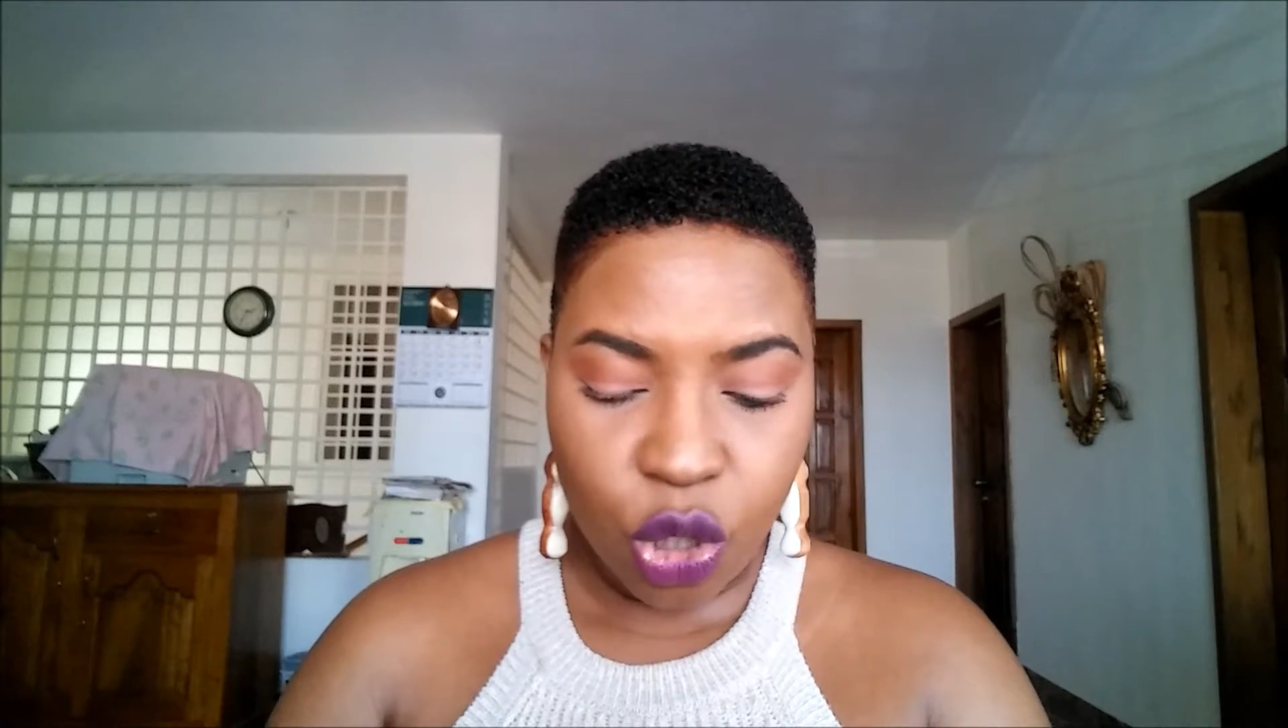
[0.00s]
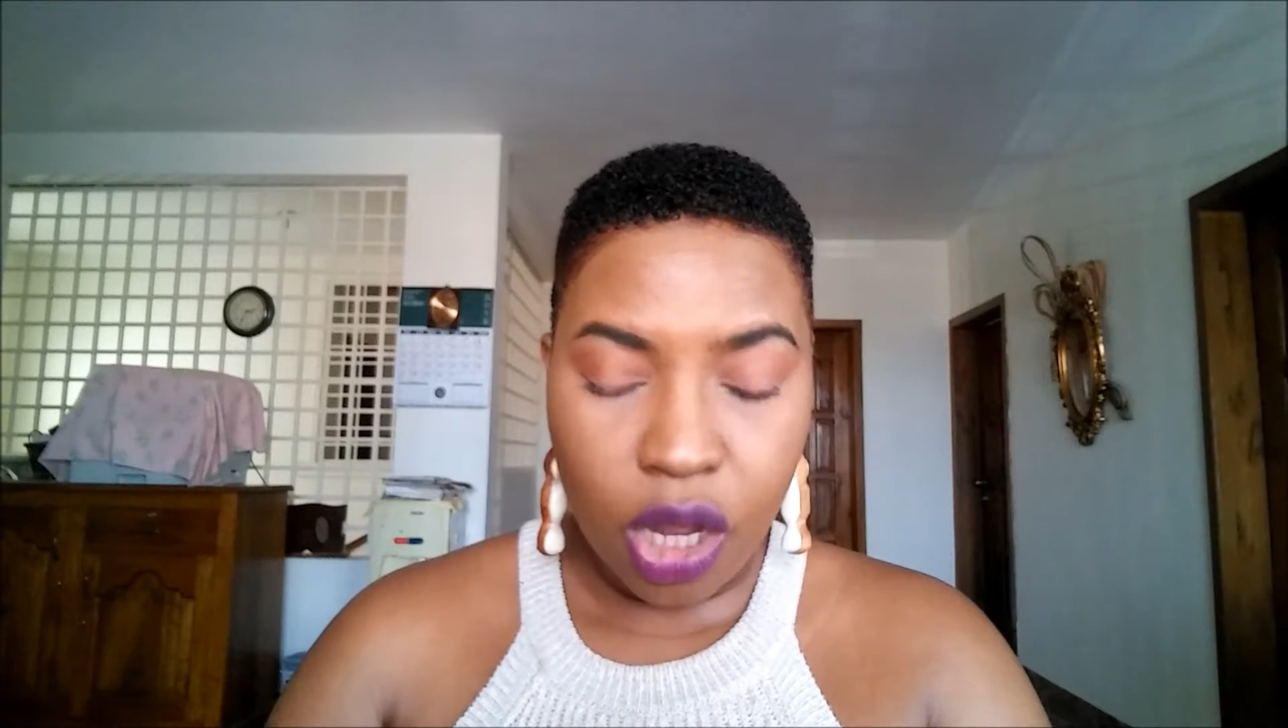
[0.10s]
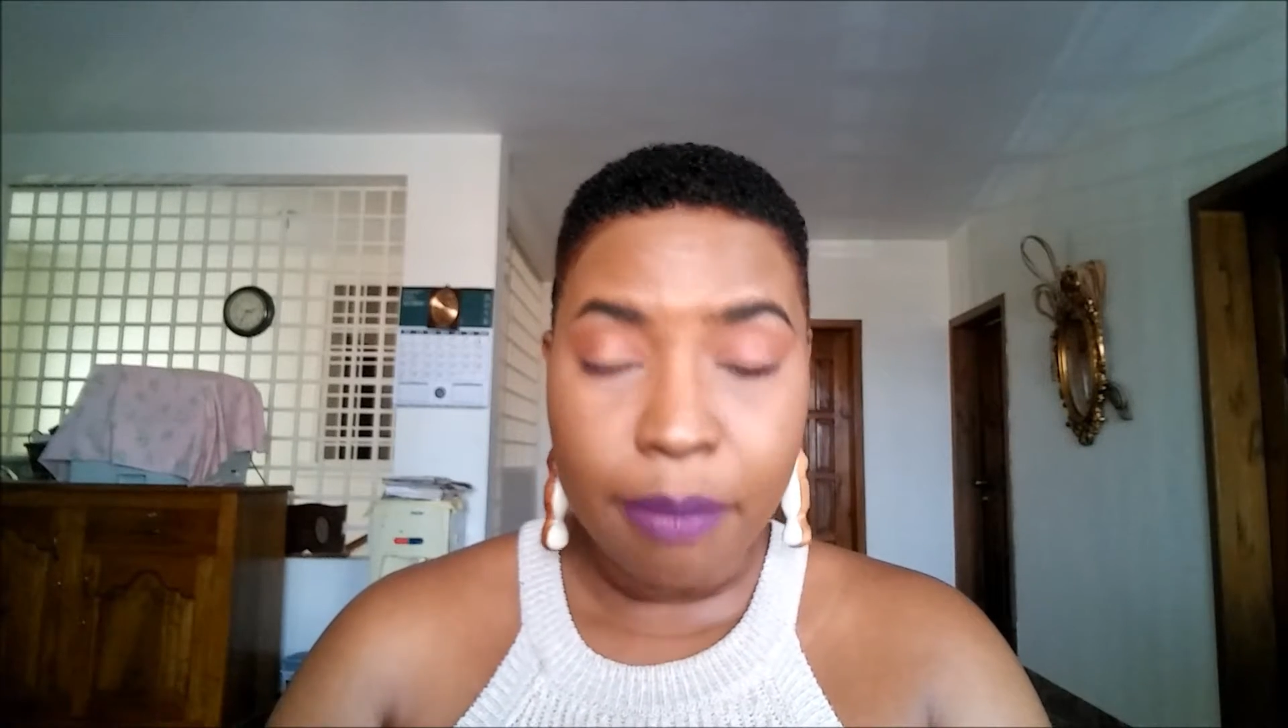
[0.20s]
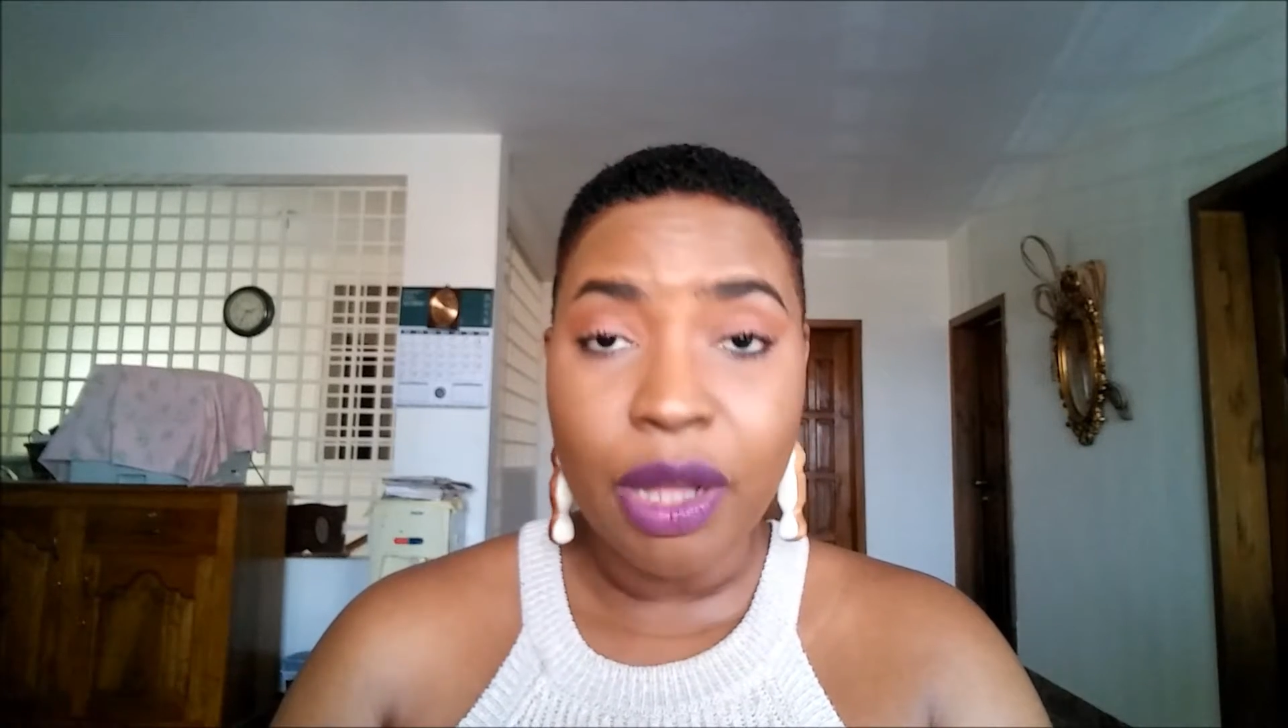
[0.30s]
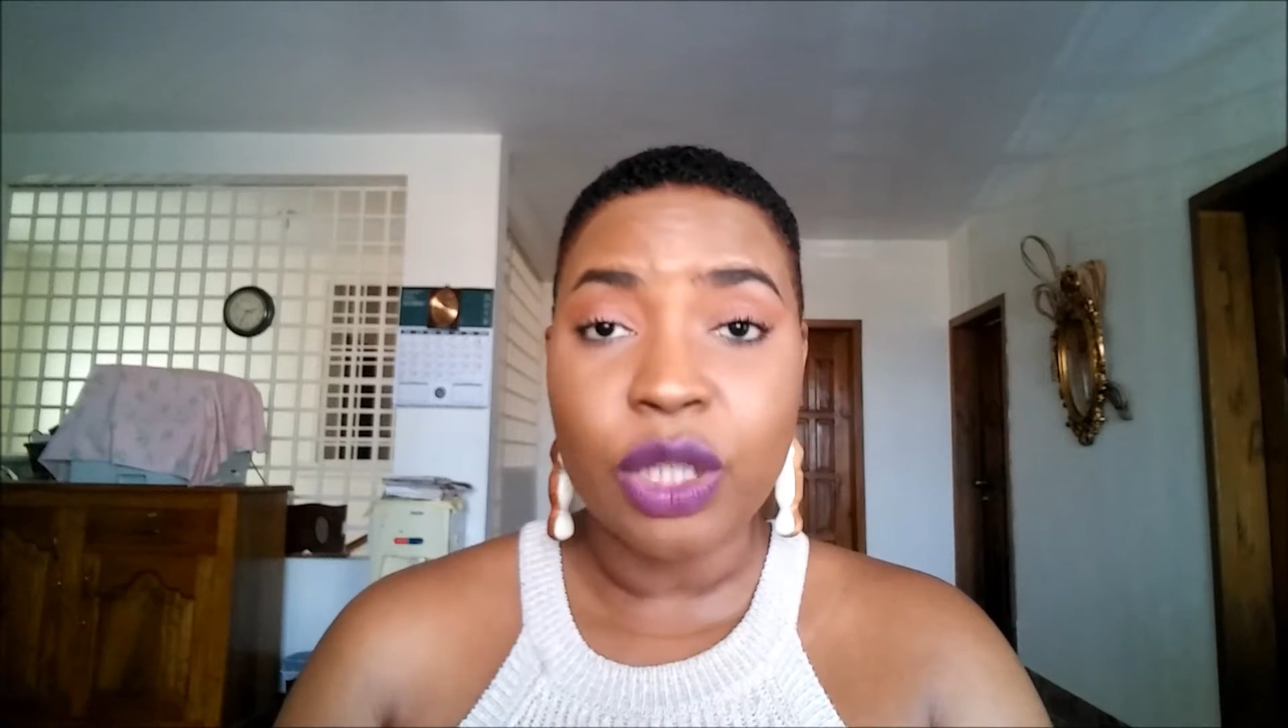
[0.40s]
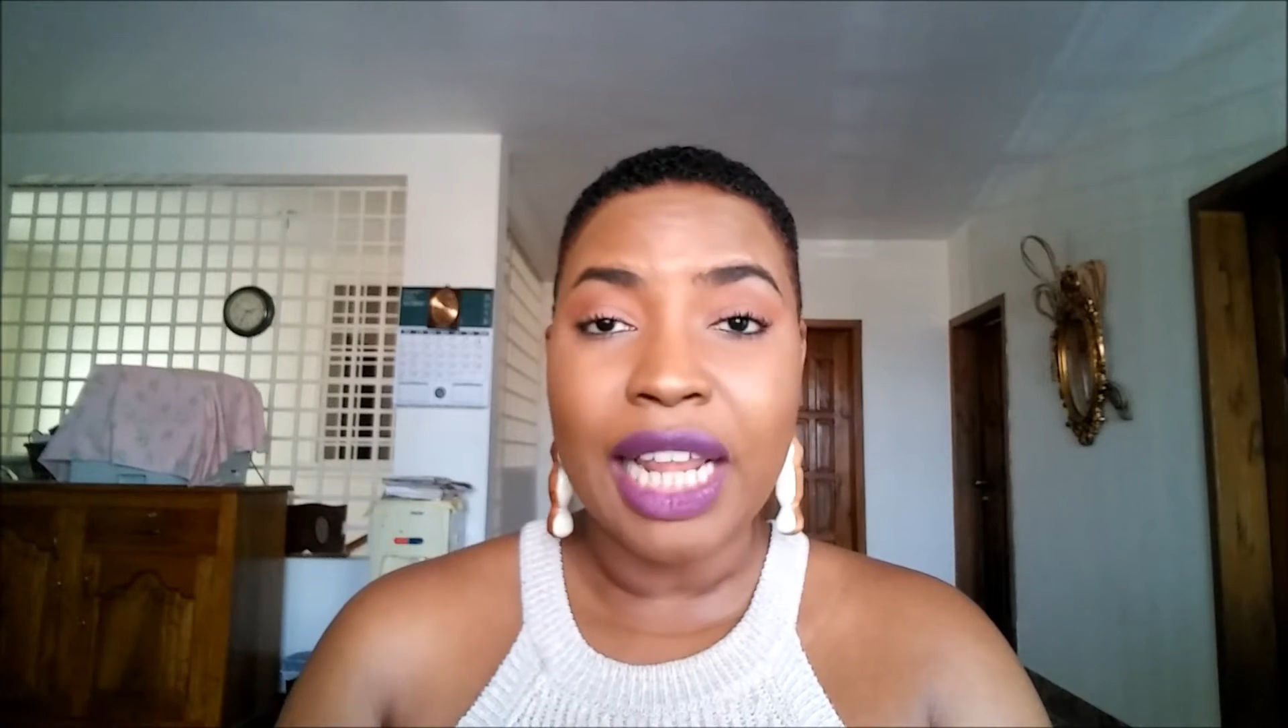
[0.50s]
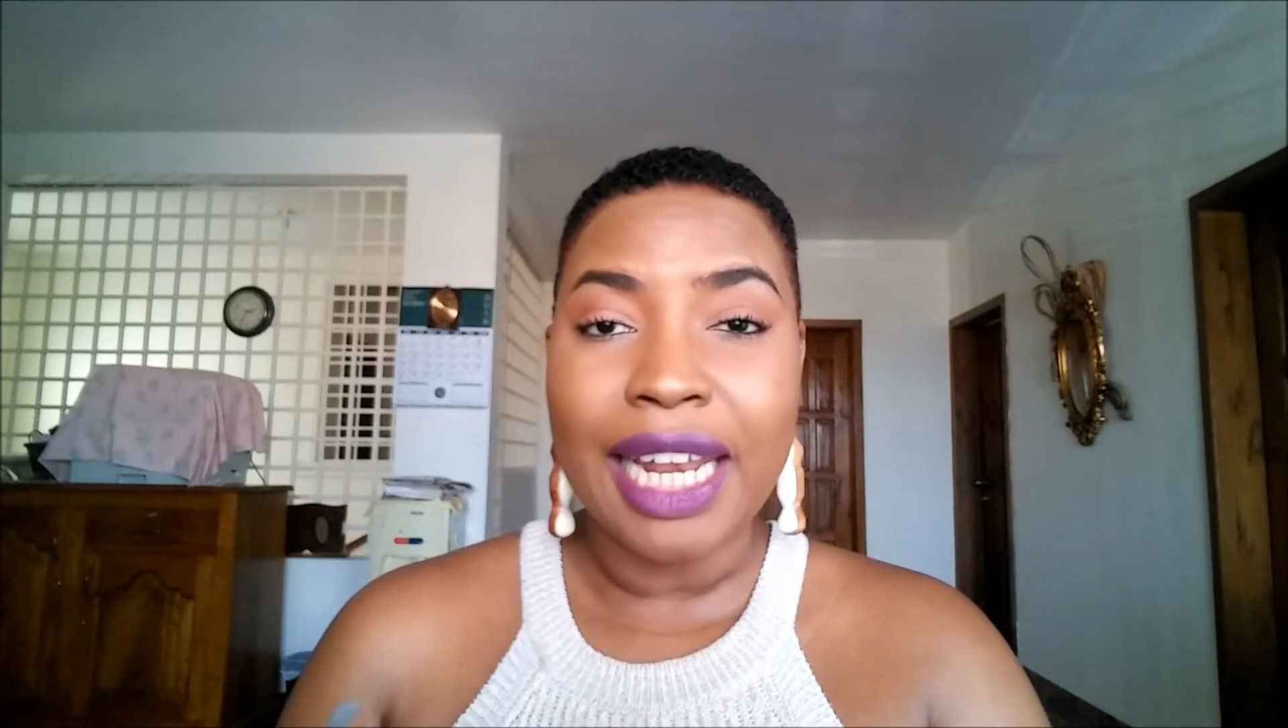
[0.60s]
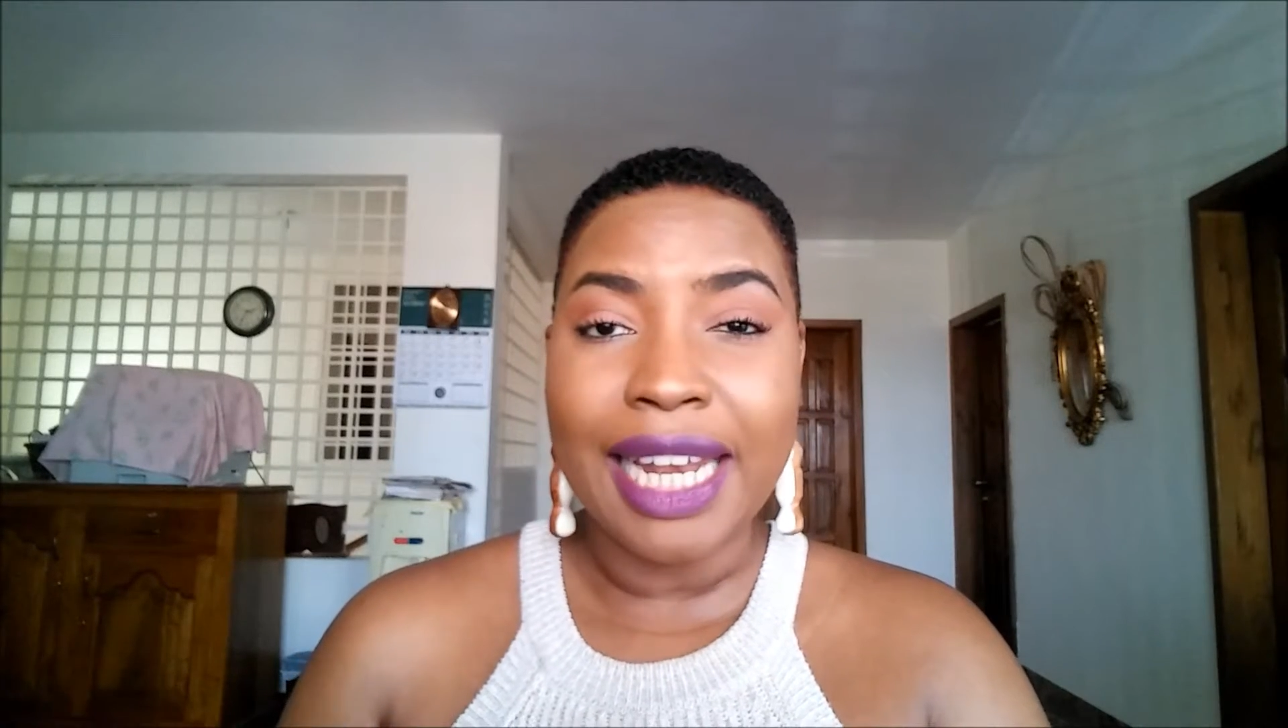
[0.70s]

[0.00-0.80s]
talk about